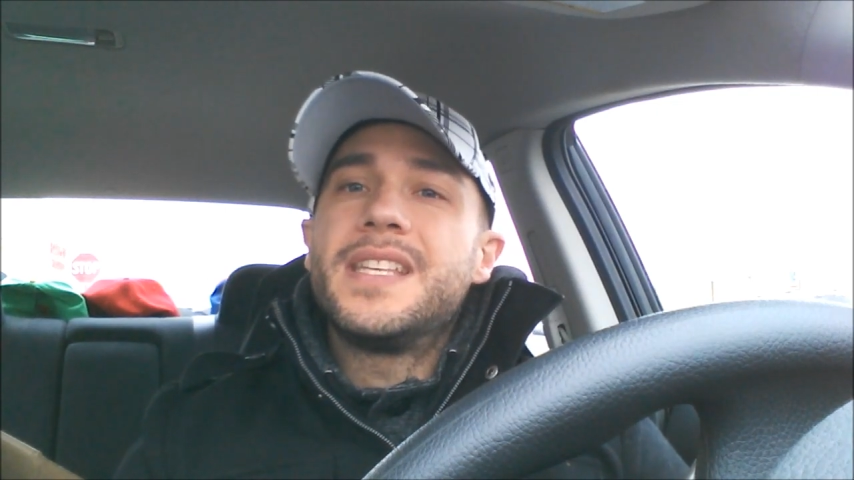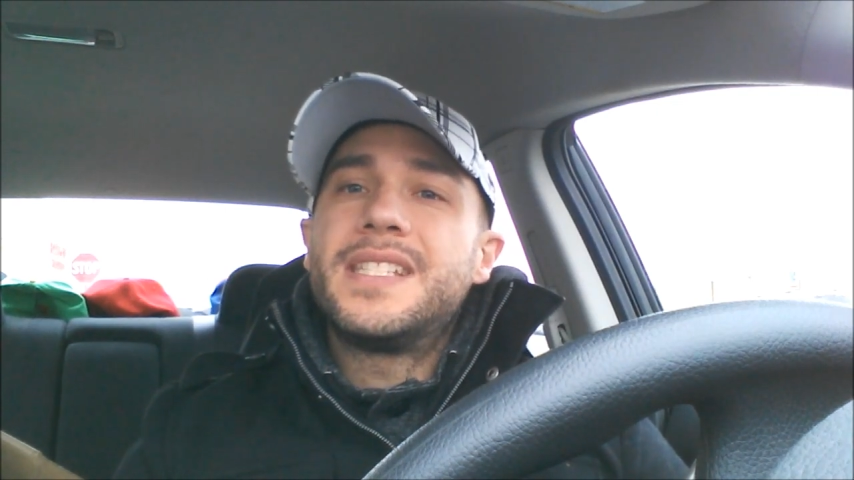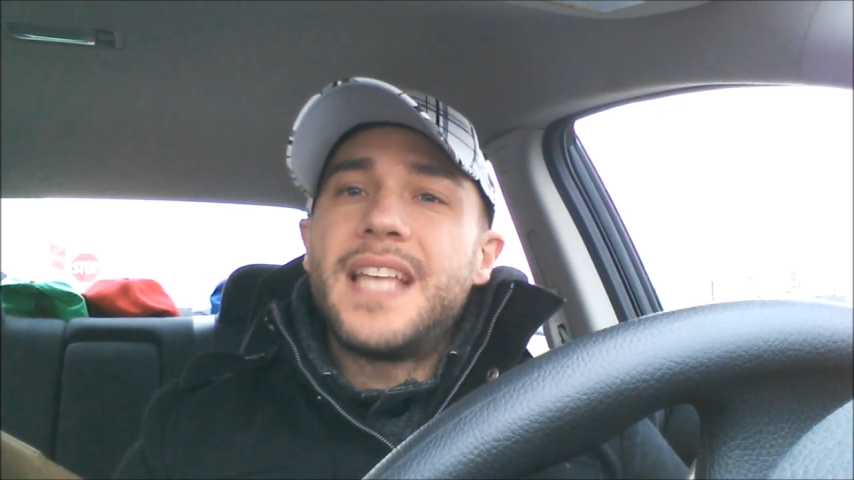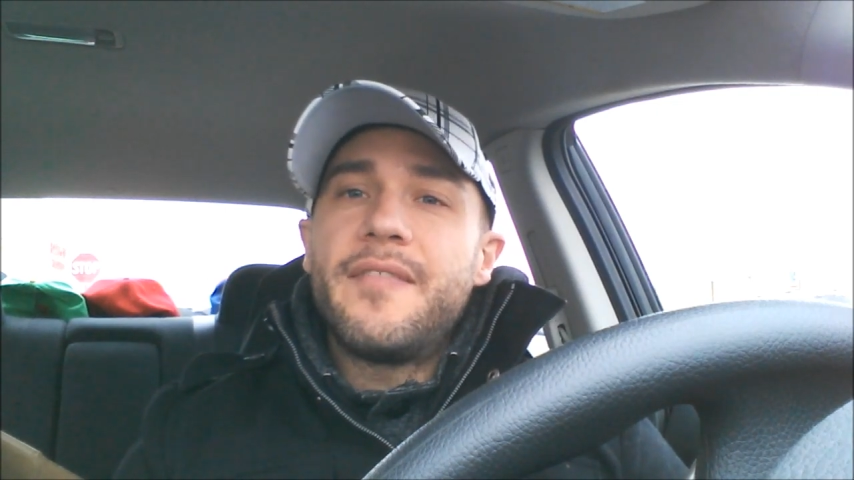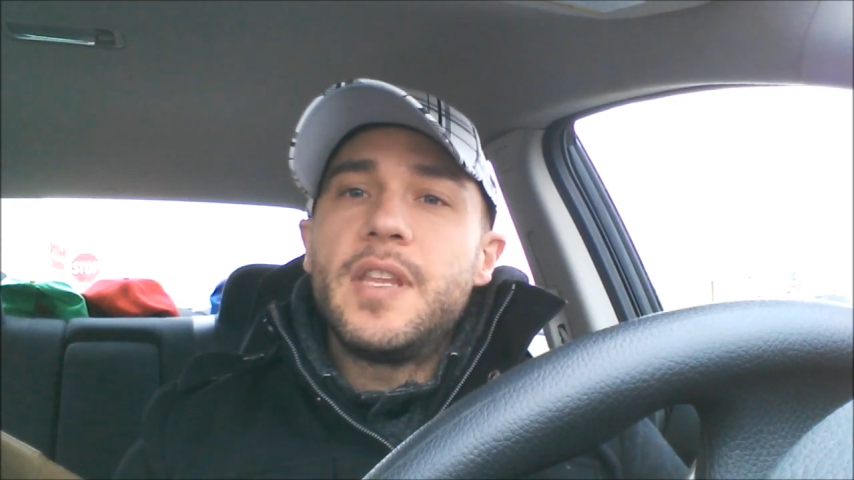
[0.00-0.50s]

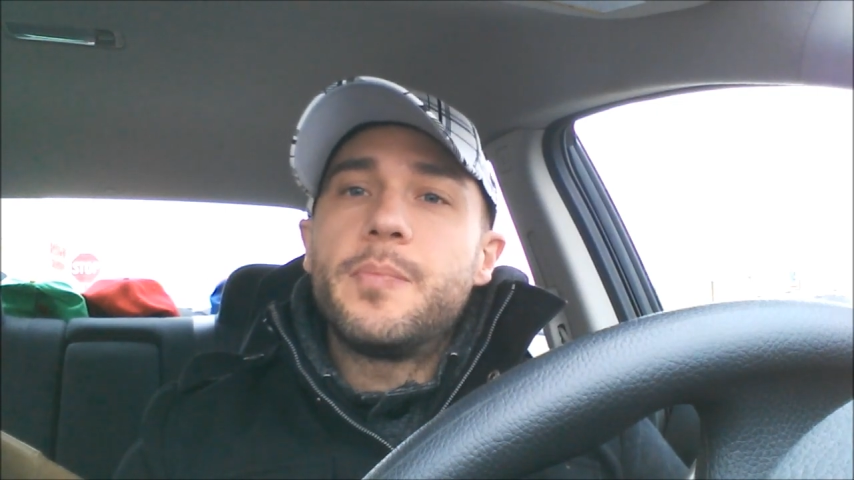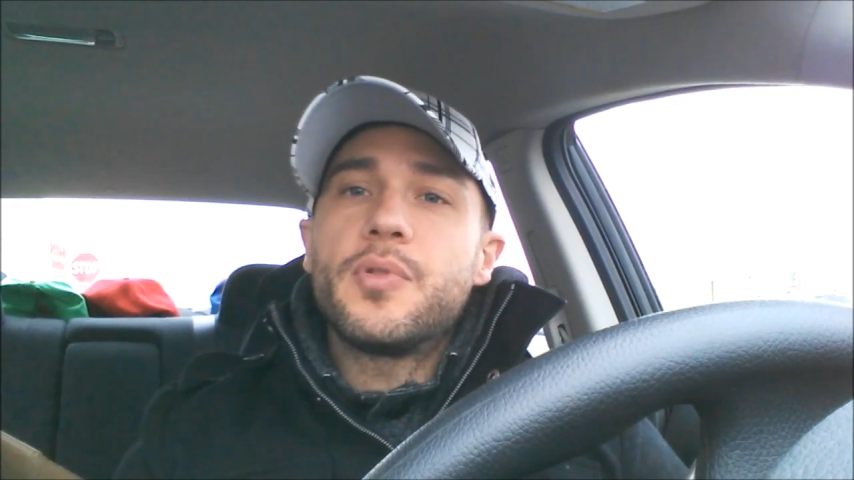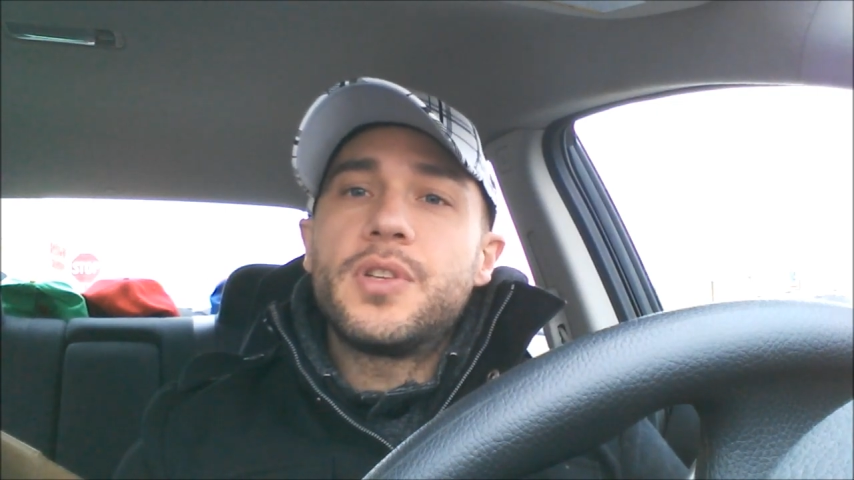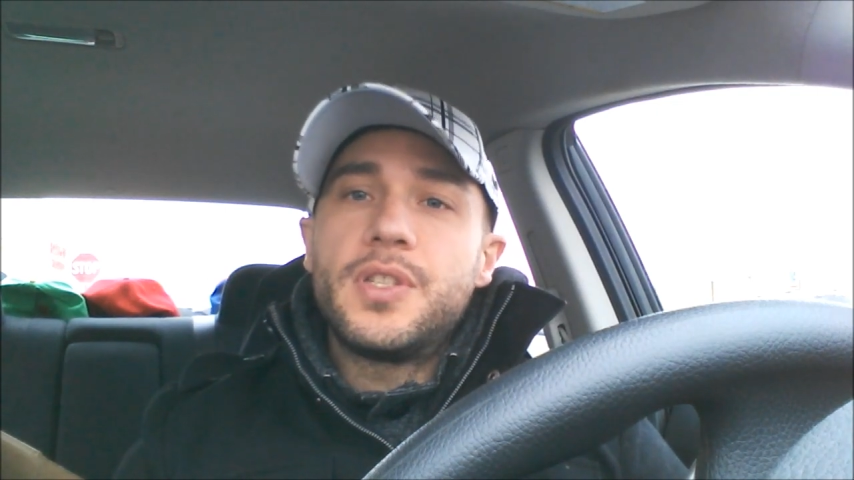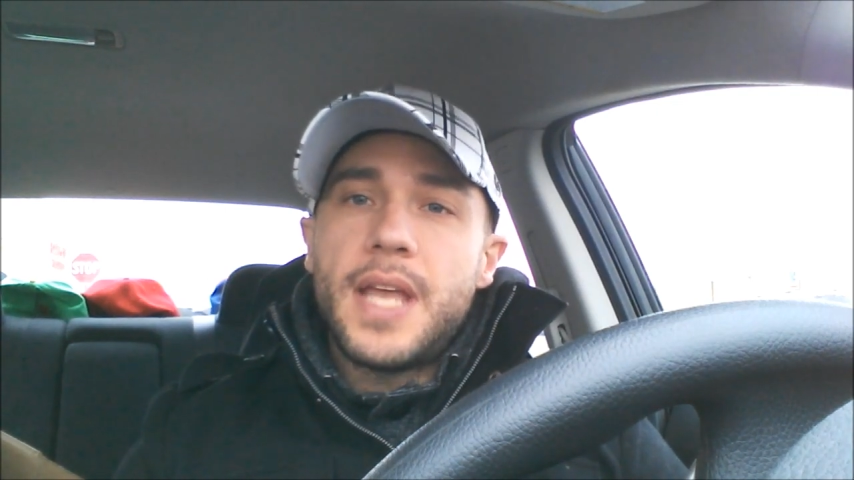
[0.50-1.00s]

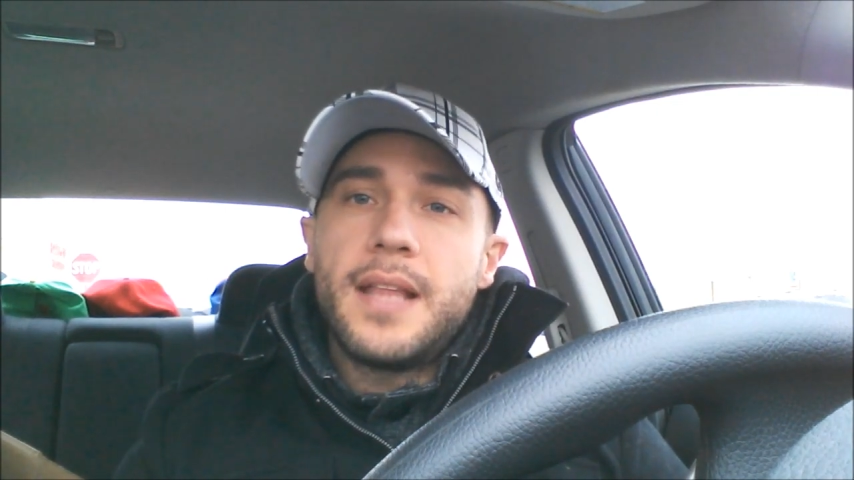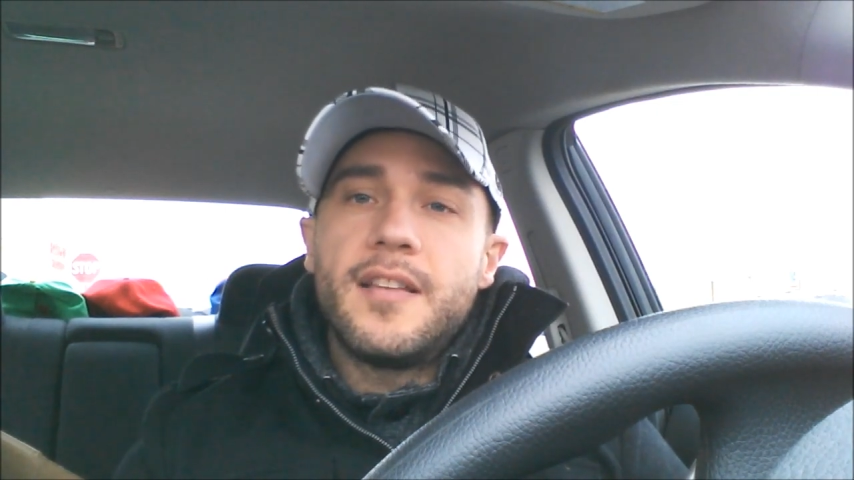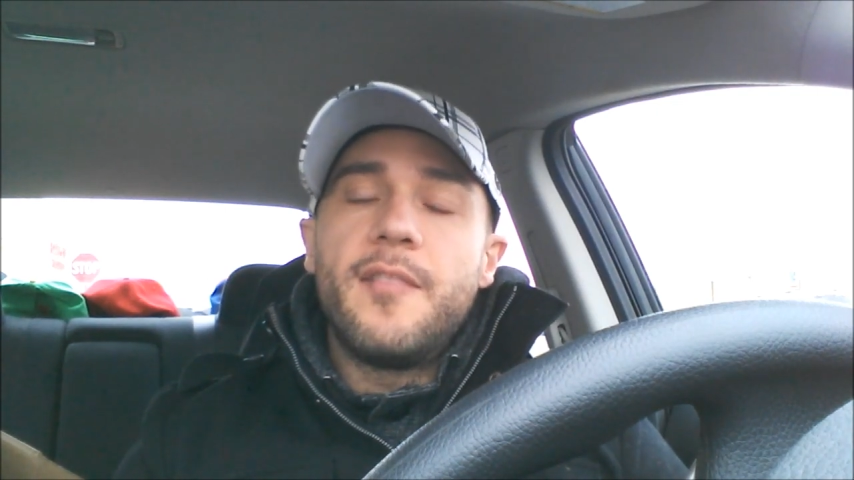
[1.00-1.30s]
70%